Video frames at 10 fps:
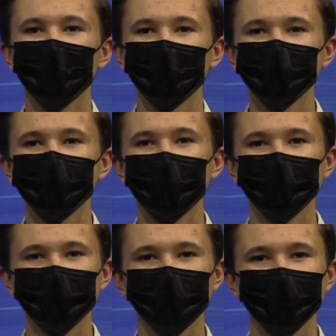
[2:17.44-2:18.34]
Let's try to
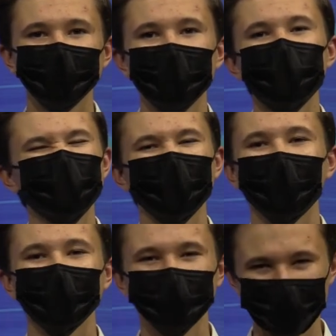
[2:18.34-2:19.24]
keep that same fun
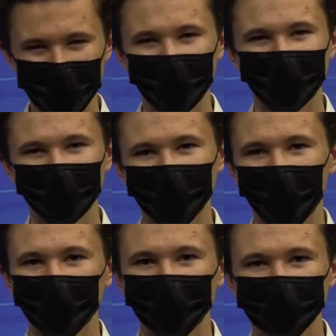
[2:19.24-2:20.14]
attitude all year
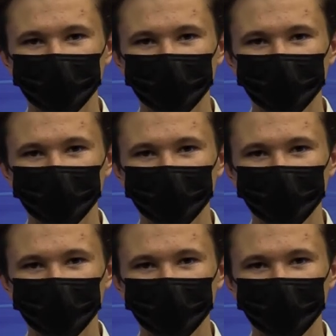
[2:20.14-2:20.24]
long.